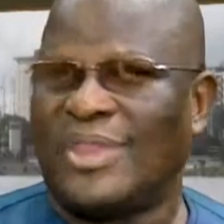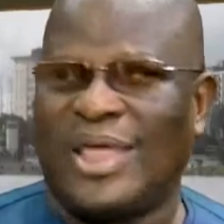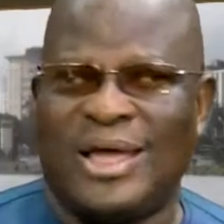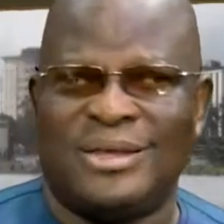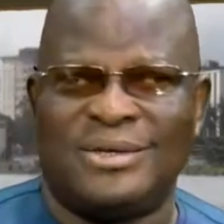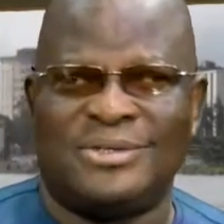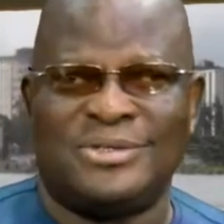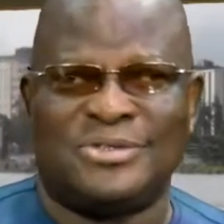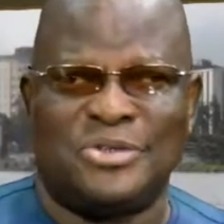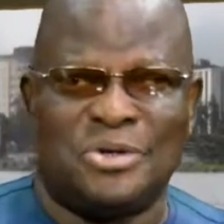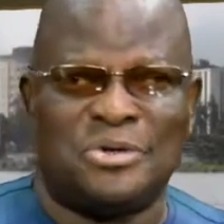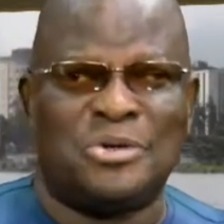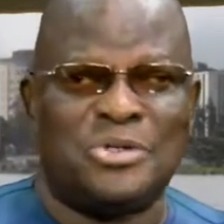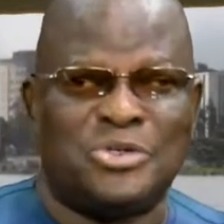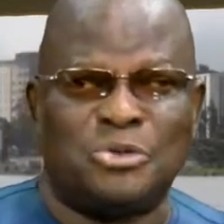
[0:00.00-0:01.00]
And it's not
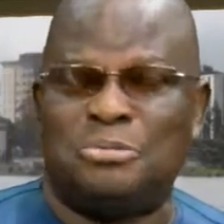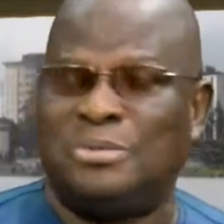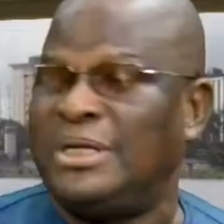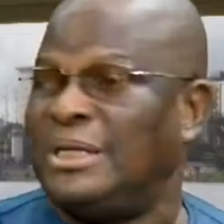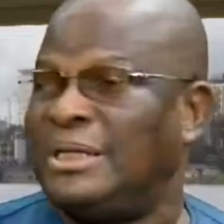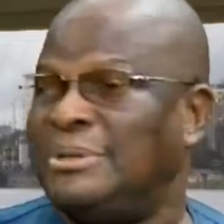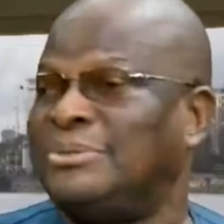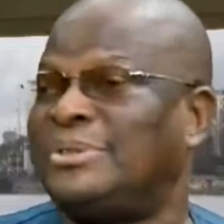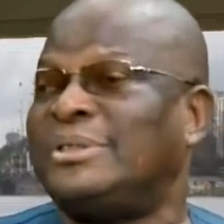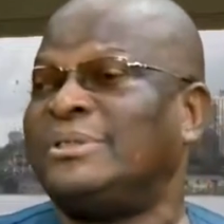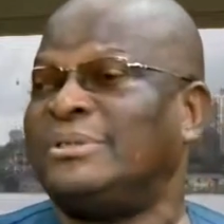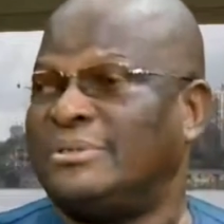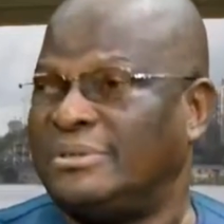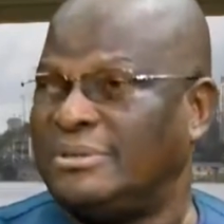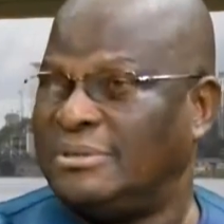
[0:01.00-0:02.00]
going to be a new thing.
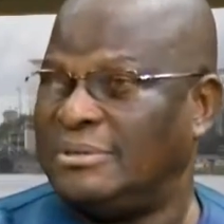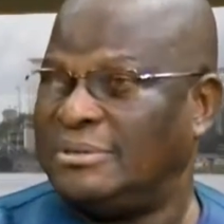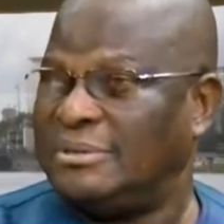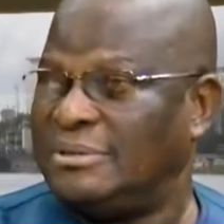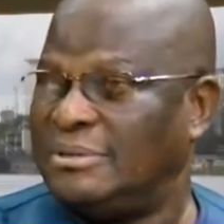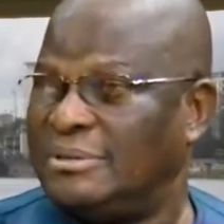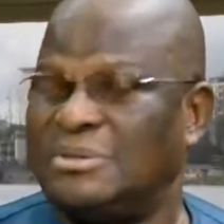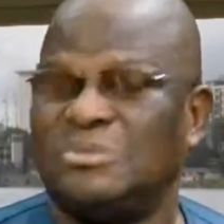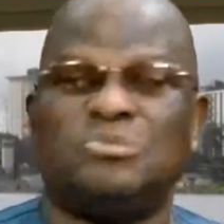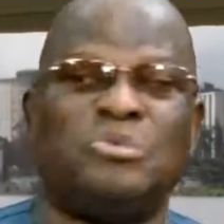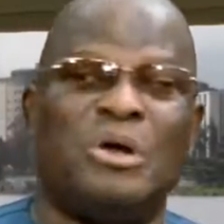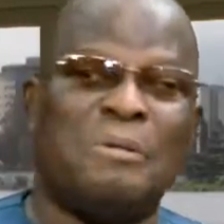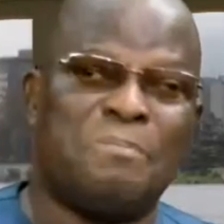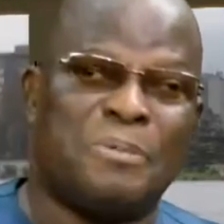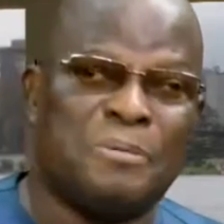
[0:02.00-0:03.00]

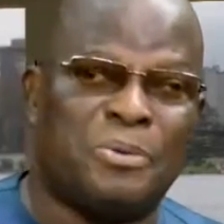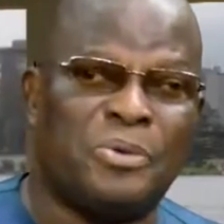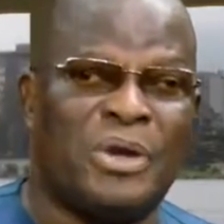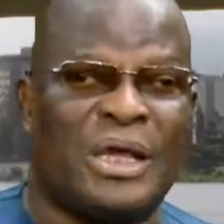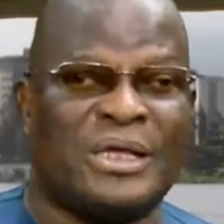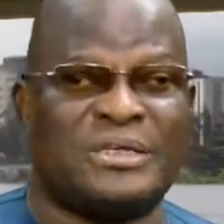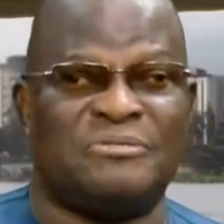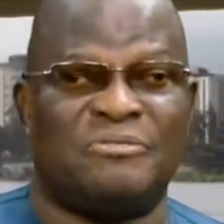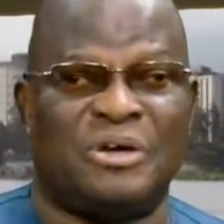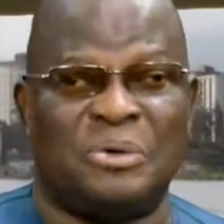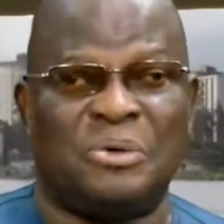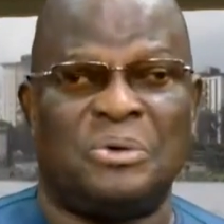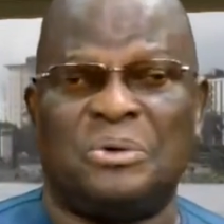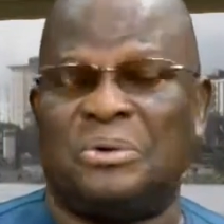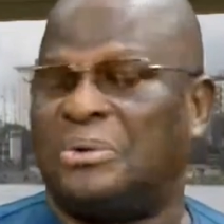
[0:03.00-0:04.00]
When people like
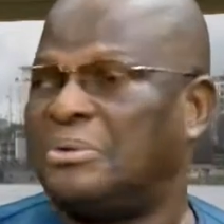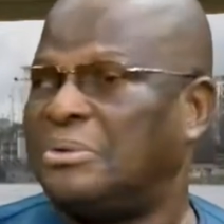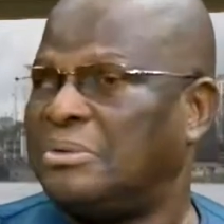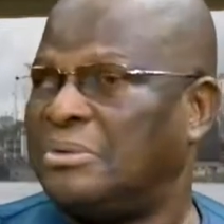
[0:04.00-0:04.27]
Shivaolo